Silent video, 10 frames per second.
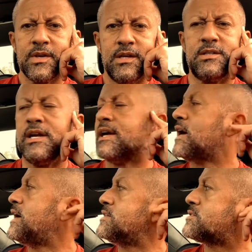And today,
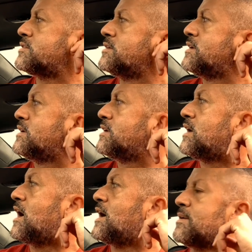guys,
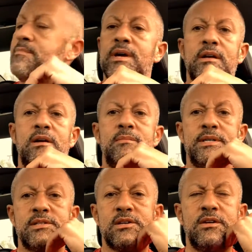I am picking up
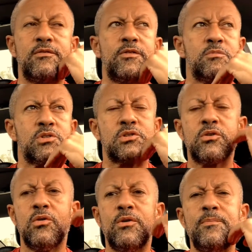my son from
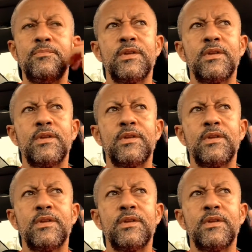school.